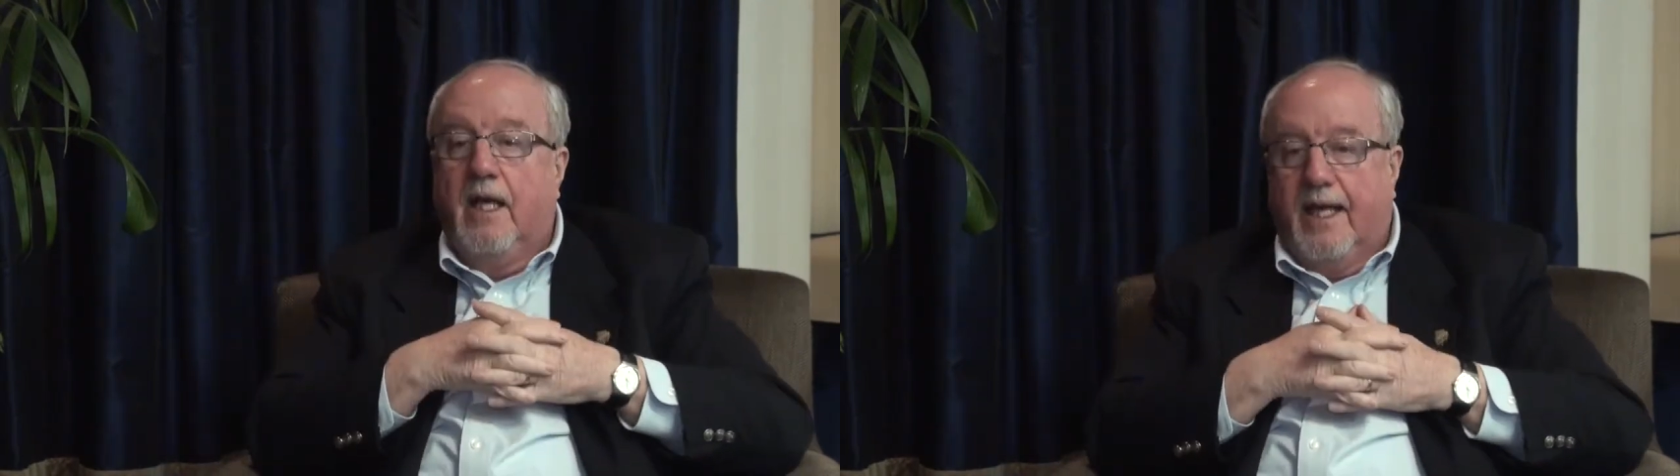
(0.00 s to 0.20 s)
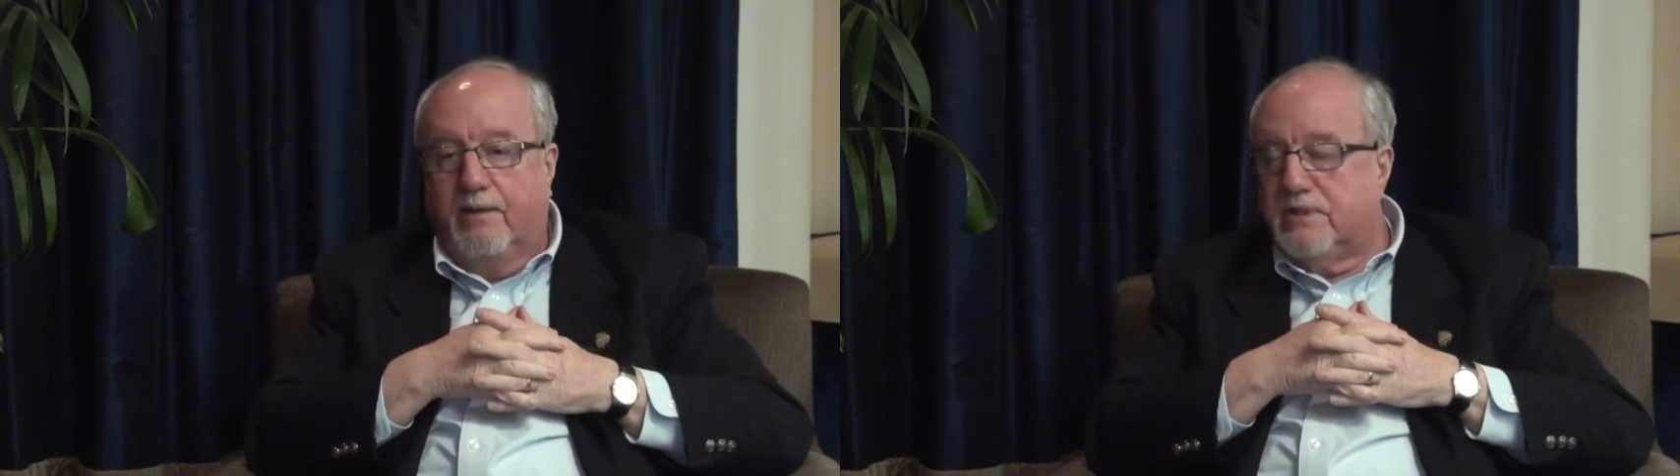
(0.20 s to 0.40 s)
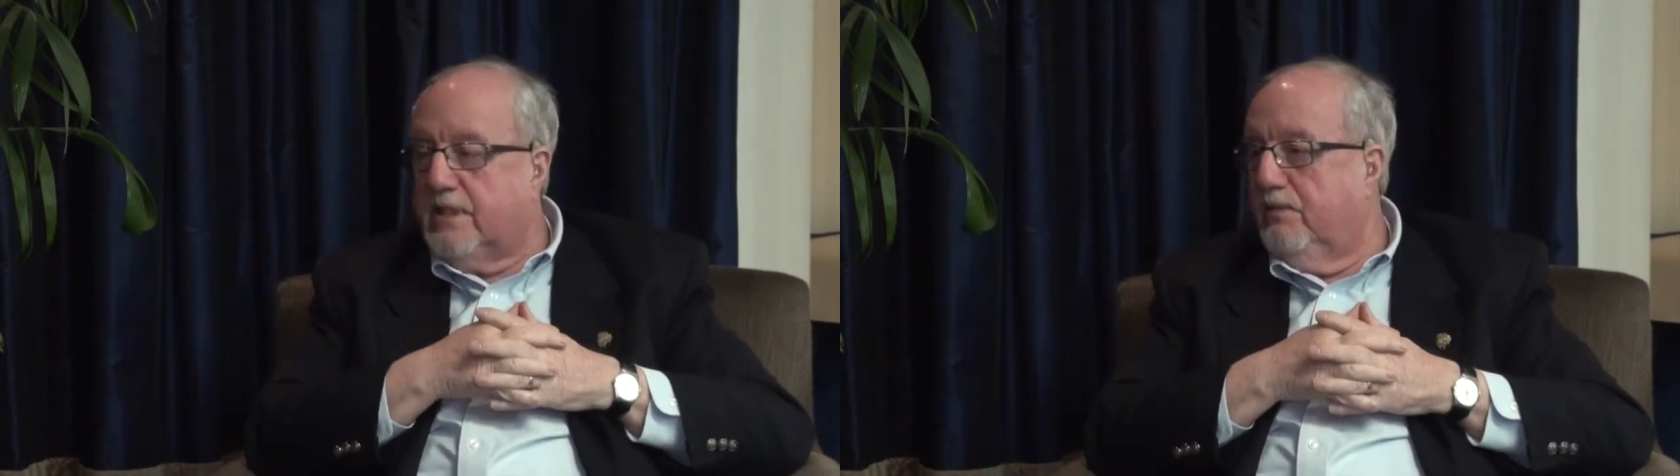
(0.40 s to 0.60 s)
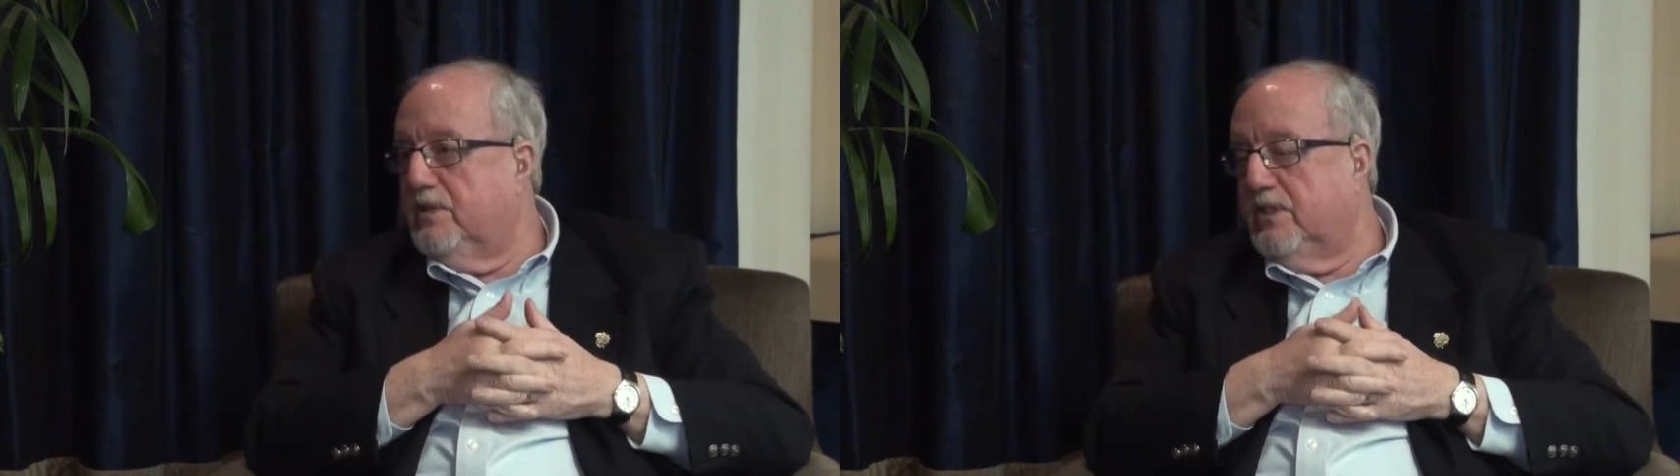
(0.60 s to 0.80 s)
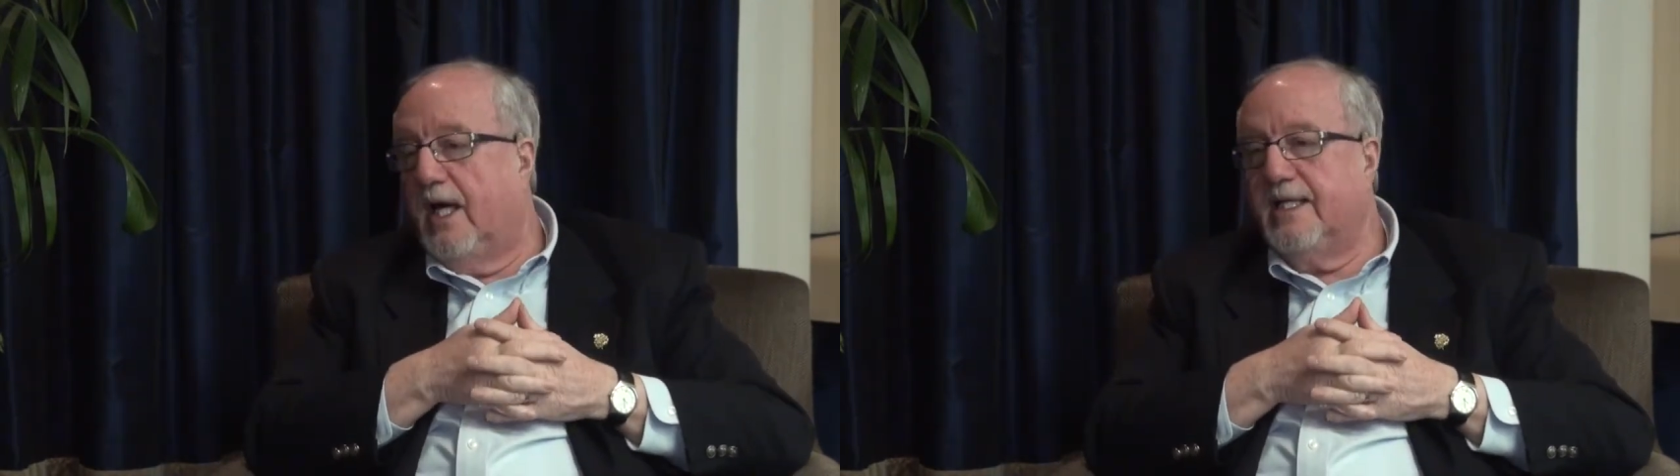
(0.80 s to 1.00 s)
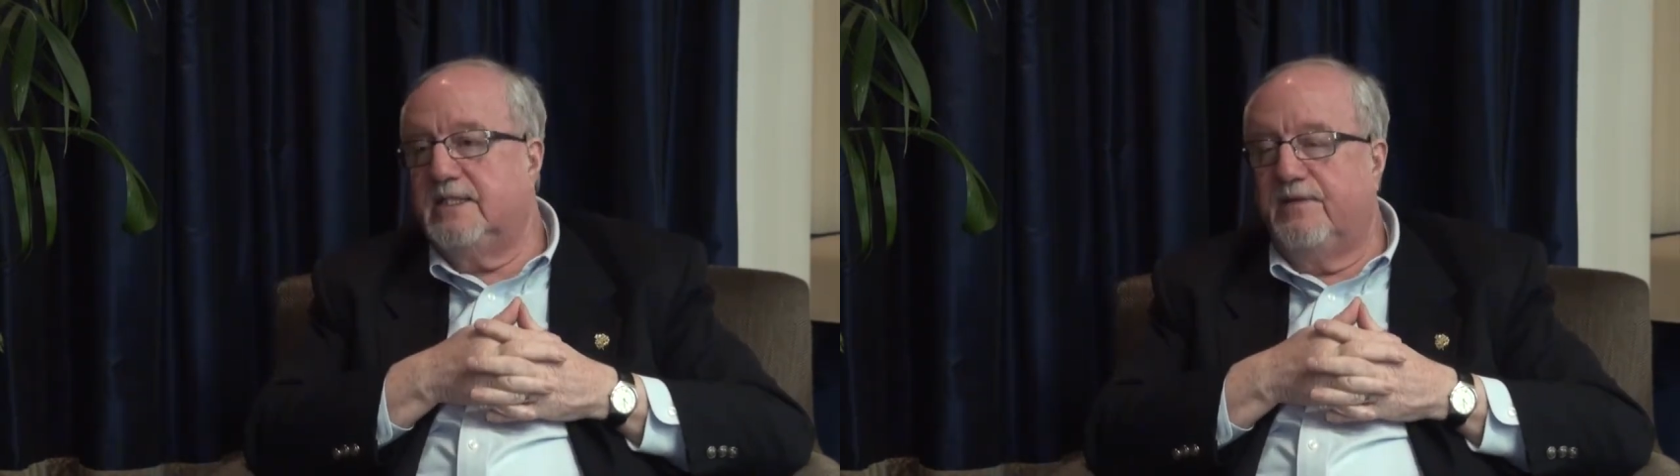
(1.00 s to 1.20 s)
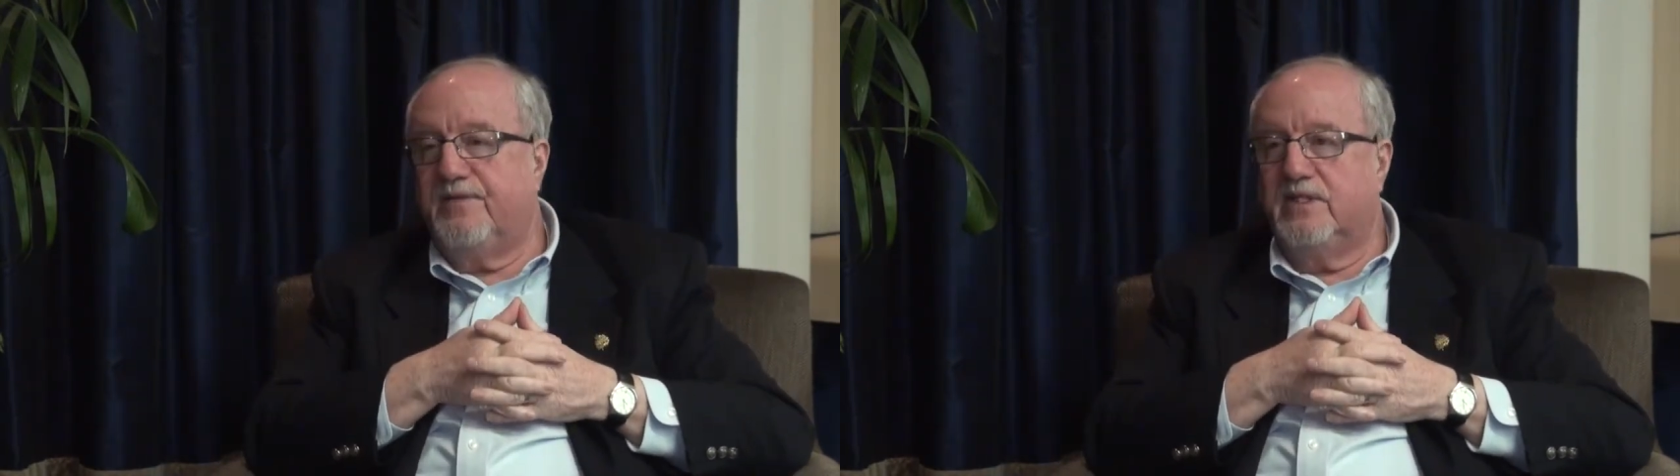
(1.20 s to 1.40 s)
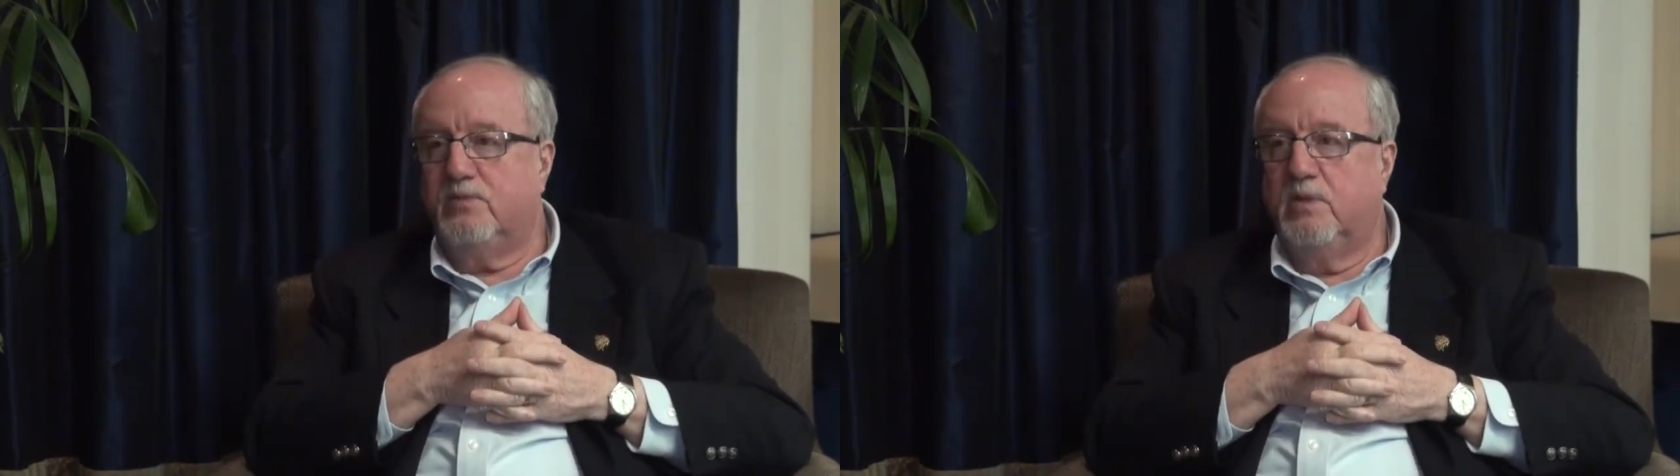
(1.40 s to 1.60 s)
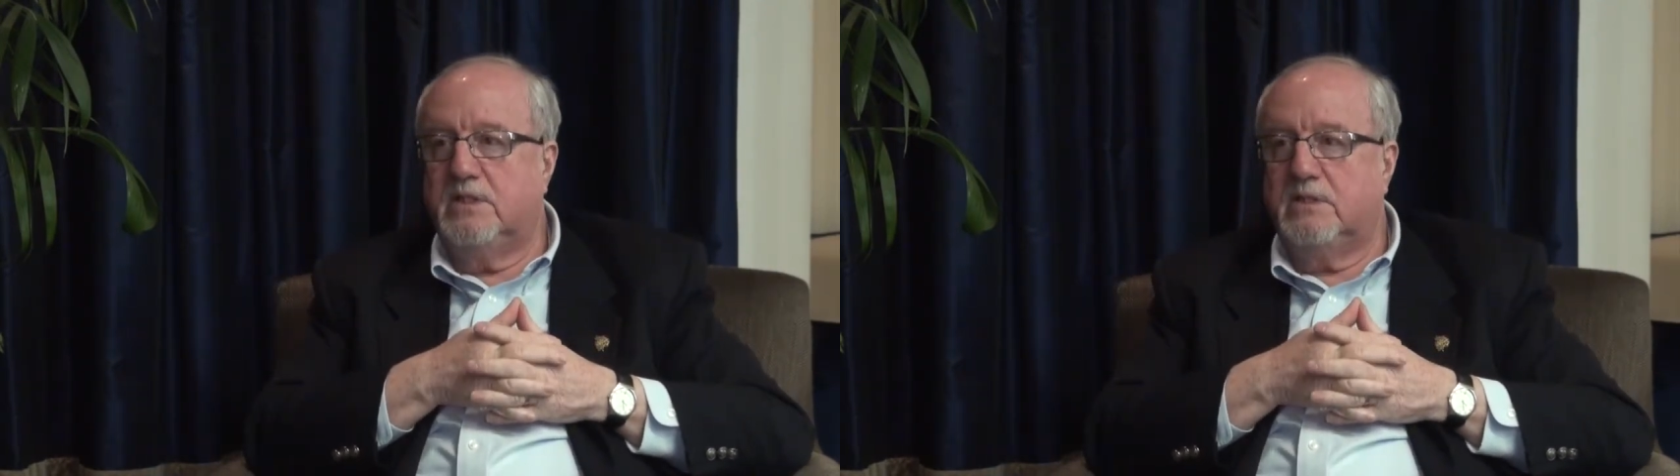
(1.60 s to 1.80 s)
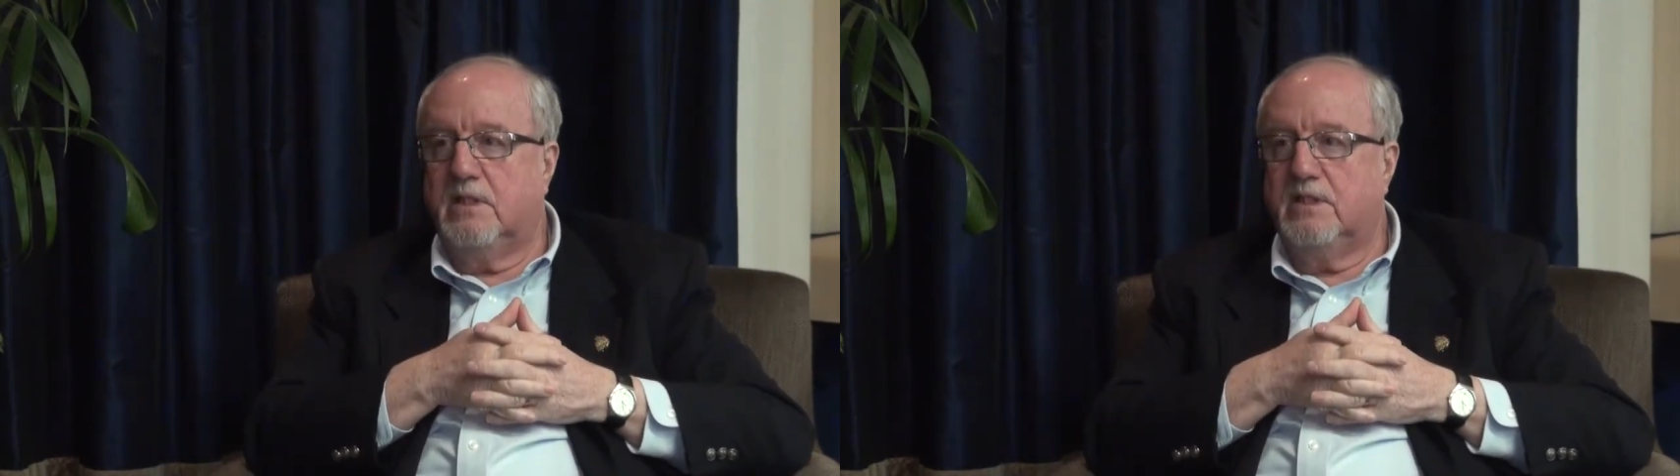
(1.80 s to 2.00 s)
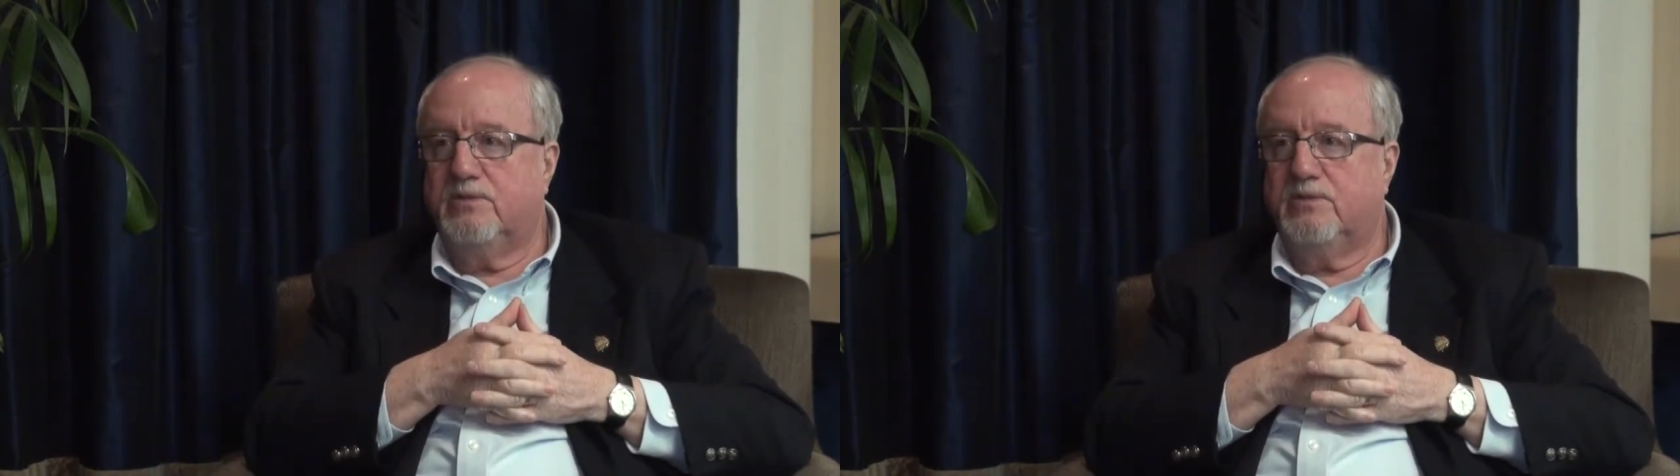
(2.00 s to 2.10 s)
And it was not as if this was